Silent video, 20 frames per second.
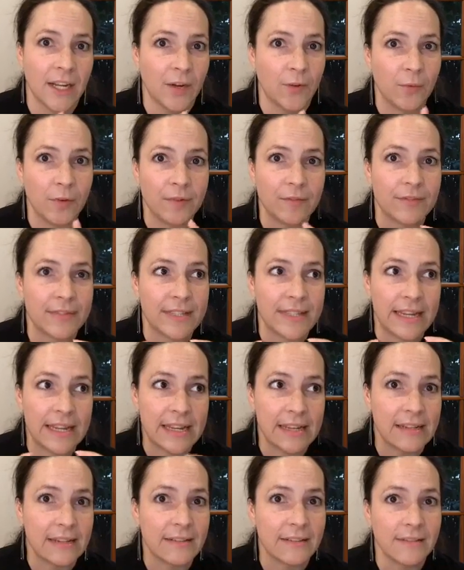We've
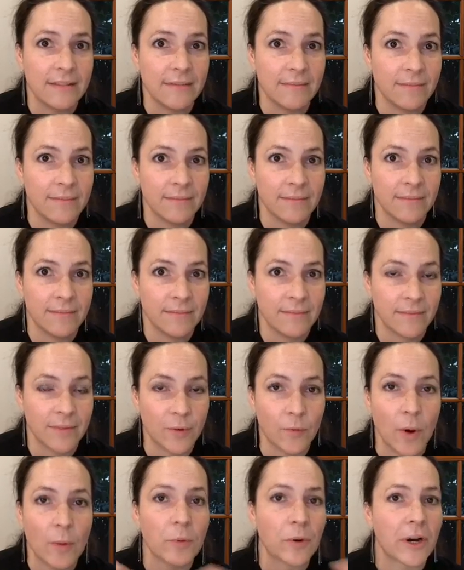seen the
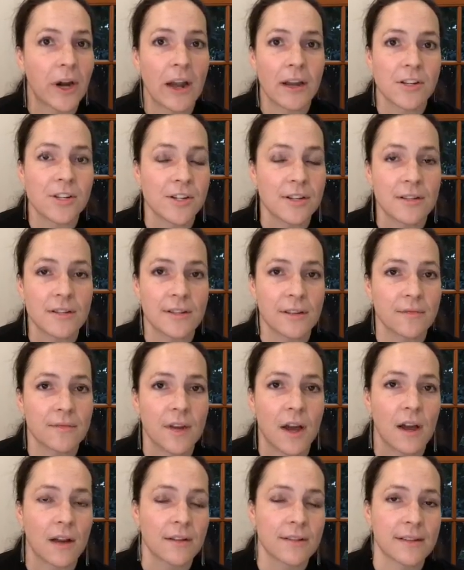repercussions of
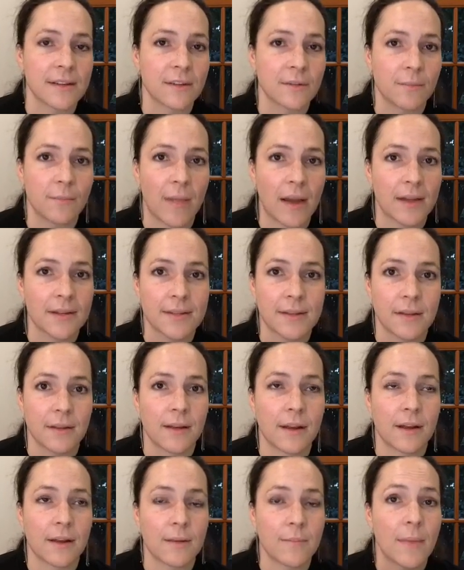toxic
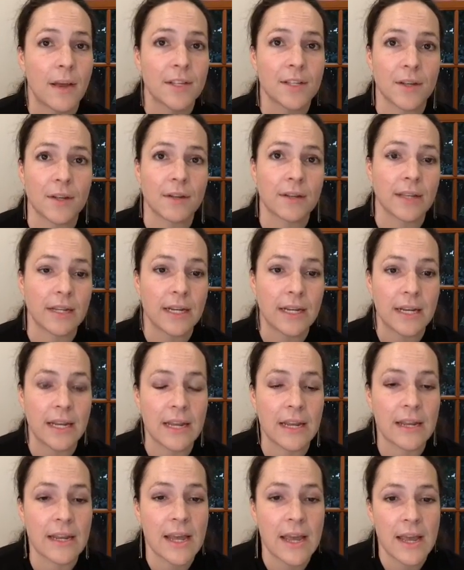
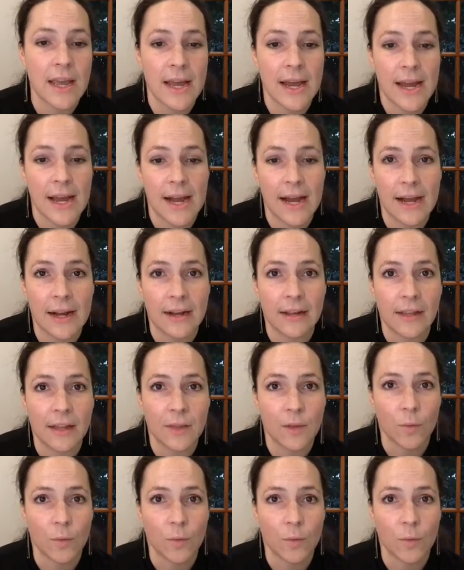masculinity in the